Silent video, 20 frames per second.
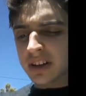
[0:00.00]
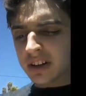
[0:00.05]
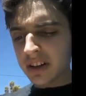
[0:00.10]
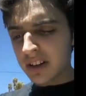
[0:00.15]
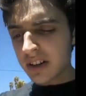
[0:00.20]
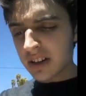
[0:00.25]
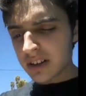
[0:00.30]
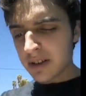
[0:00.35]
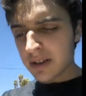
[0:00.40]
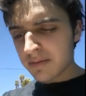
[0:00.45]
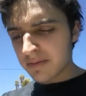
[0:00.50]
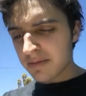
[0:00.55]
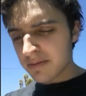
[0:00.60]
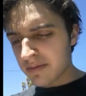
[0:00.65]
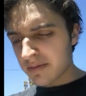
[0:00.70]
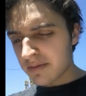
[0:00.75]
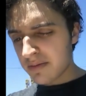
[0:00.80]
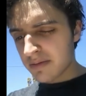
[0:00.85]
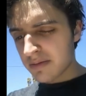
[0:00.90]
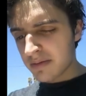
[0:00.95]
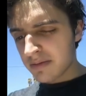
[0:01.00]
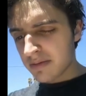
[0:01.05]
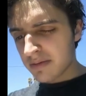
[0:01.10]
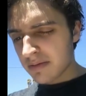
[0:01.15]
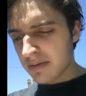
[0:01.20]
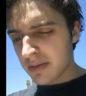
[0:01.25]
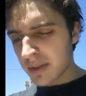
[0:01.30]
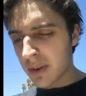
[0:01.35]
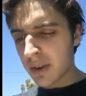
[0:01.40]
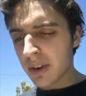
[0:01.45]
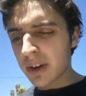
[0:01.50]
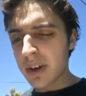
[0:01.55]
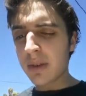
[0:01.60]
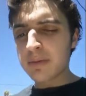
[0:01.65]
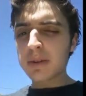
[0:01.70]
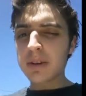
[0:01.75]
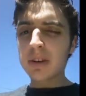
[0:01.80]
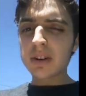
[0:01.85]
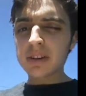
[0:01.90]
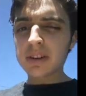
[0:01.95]
Hold up,
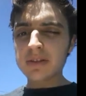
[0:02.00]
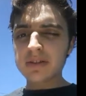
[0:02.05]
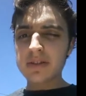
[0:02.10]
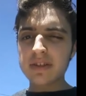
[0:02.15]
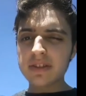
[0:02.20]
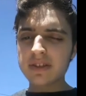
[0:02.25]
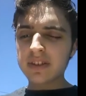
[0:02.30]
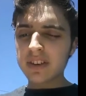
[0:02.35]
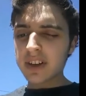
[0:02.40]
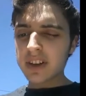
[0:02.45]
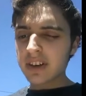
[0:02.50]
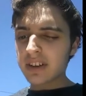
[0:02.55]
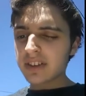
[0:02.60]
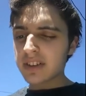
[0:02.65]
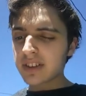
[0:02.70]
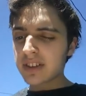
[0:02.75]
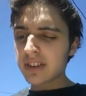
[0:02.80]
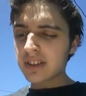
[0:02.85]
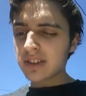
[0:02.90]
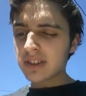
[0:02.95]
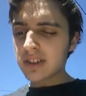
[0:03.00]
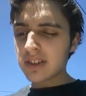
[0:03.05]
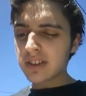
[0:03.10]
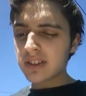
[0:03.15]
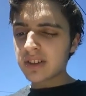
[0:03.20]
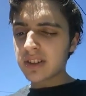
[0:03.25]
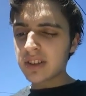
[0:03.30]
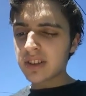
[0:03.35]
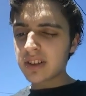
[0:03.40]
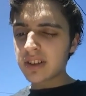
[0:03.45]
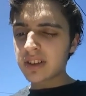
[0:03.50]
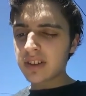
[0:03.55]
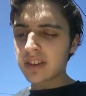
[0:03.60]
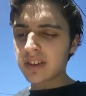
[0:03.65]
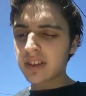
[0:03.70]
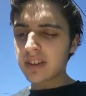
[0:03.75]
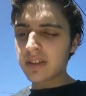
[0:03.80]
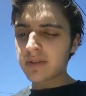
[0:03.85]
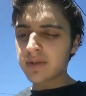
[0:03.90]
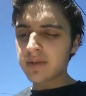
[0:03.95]
I'm gonna count this. I'm
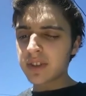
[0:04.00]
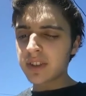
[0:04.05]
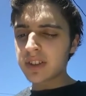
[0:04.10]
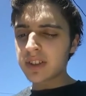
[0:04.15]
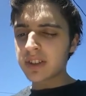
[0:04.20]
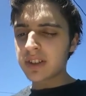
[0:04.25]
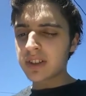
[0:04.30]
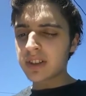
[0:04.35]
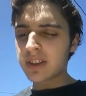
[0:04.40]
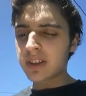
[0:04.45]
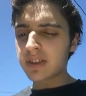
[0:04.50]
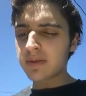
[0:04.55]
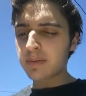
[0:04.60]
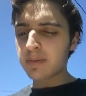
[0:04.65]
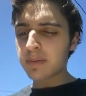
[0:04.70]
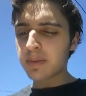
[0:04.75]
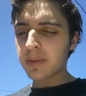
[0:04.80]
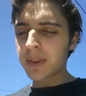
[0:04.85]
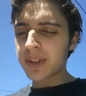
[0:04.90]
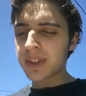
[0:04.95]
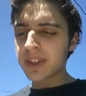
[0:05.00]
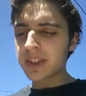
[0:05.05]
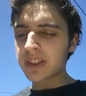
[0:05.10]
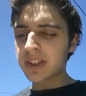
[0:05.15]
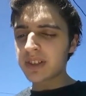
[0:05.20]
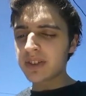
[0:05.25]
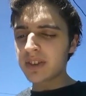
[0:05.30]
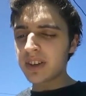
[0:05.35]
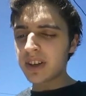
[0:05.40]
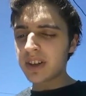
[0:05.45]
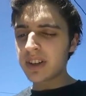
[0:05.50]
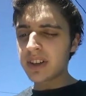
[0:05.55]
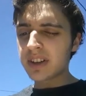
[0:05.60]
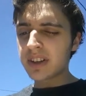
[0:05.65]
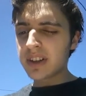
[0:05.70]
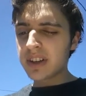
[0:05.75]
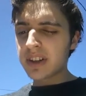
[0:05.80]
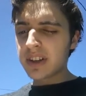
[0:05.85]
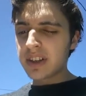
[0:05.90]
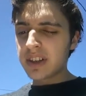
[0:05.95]
gonna make sure I'm listing these right.
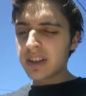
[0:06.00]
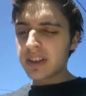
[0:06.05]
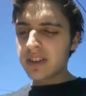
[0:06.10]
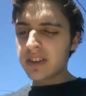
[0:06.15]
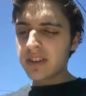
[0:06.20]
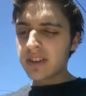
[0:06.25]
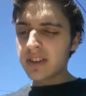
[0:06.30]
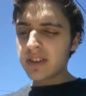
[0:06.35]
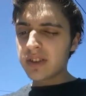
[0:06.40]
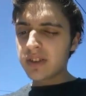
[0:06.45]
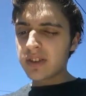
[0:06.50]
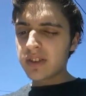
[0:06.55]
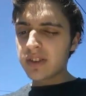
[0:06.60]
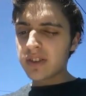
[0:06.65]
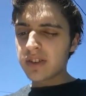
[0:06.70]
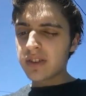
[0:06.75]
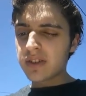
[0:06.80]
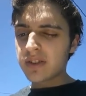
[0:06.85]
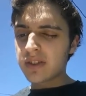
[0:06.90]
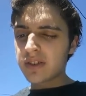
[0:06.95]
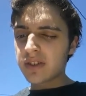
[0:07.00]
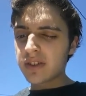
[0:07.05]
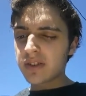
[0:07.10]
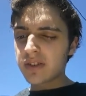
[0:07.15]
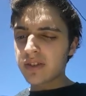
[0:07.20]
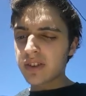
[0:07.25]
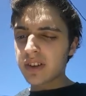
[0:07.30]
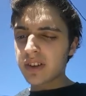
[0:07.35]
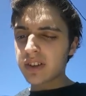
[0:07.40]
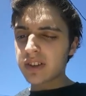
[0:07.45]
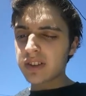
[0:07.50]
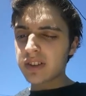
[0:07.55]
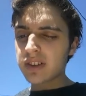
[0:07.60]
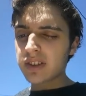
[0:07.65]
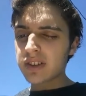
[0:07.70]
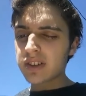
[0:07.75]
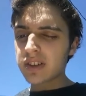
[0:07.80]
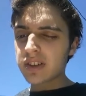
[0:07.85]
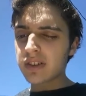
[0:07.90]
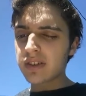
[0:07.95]
2, 3, 4, 5, 6,
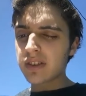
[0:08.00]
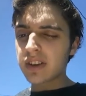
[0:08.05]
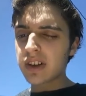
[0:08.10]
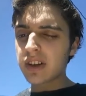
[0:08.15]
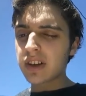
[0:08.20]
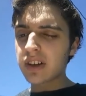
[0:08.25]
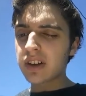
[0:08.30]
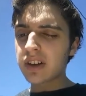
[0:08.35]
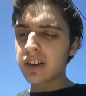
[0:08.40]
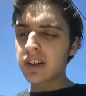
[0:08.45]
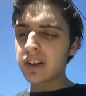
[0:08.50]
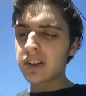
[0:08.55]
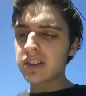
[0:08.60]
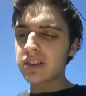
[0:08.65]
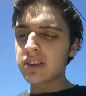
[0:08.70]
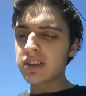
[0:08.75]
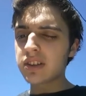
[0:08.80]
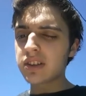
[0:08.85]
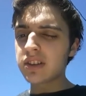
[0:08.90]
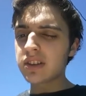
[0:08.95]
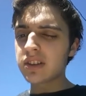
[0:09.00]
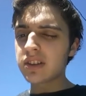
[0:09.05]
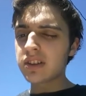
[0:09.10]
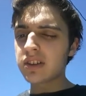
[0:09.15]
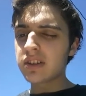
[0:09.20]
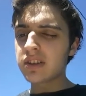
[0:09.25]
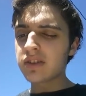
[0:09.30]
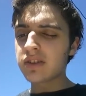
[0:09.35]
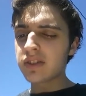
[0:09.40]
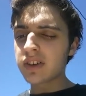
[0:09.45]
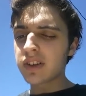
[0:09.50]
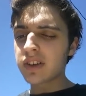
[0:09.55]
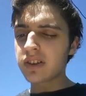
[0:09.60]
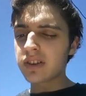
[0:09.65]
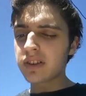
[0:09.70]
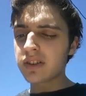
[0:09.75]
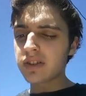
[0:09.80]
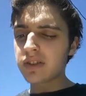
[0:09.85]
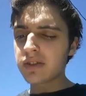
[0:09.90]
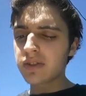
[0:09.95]
7, 8, 9, 10. Wait,
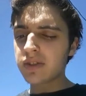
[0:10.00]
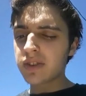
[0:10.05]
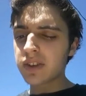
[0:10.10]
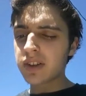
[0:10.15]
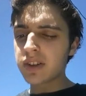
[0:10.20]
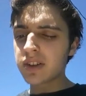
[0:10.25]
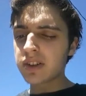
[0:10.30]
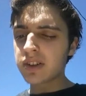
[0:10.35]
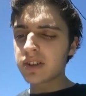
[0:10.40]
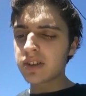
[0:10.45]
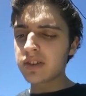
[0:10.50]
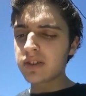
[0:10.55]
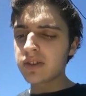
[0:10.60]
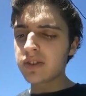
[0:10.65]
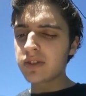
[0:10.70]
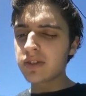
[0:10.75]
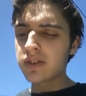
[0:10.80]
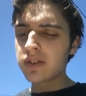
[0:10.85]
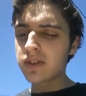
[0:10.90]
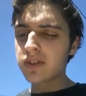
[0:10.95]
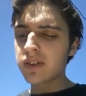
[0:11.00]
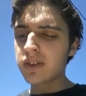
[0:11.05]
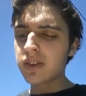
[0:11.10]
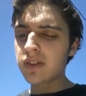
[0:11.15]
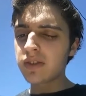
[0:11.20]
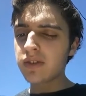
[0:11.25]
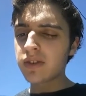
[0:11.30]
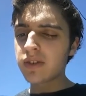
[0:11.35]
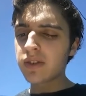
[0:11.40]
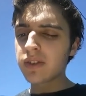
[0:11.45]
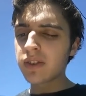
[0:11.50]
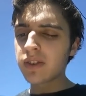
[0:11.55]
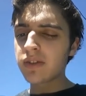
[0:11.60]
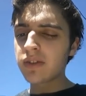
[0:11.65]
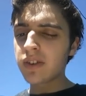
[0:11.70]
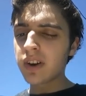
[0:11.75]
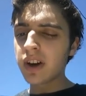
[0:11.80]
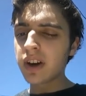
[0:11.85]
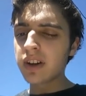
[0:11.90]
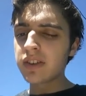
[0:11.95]
1, 2, 3, 4,
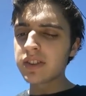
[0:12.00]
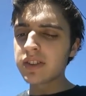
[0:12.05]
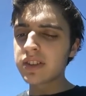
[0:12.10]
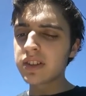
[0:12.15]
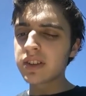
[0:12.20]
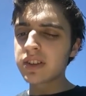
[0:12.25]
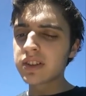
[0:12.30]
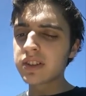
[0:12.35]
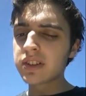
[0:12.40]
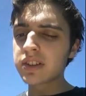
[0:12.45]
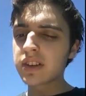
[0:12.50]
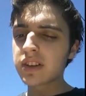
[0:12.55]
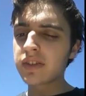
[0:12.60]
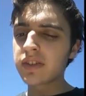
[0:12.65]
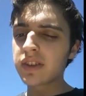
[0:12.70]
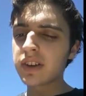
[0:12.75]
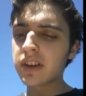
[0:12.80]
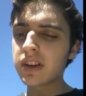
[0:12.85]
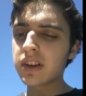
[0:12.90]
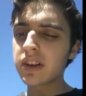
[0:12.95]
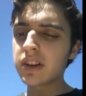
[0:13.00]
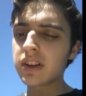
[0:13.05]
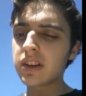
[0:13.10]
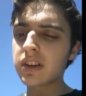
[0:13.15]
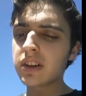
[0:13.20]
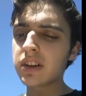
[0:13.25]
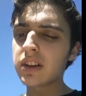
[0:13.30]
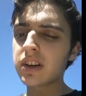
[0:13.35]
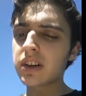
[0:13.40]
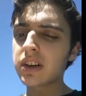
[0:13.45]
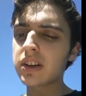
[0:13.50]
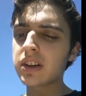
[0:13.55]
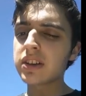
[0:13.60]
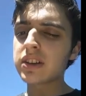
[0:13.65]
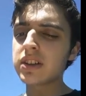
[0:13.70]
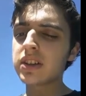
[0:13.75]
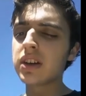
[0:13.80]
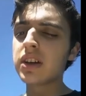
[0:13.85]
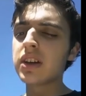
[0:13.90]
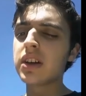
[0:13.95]
5, 6, 7, 8, 9, 10.
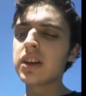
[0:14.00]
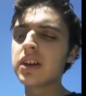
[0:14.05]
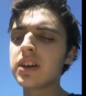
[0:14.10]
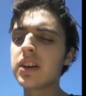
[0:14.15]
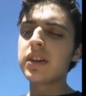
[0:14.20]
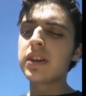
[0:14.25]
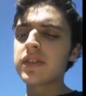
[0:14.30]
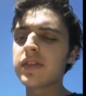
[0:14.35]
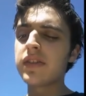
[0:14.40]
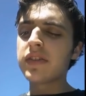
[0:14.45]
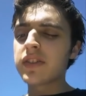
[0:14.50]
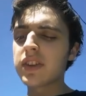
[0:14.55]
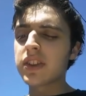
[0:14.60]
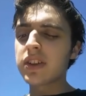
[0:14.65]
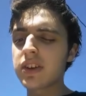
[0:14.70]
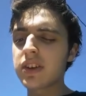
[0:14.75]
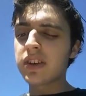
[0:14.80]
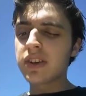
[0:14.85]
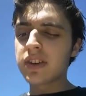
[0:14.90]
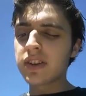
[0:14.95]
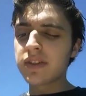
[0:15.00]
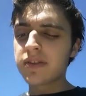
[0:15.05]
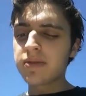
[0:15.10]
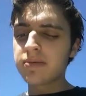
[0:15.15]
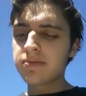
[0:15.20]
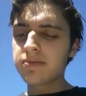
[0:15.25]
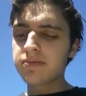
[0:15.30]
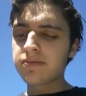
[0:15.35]
What the hell?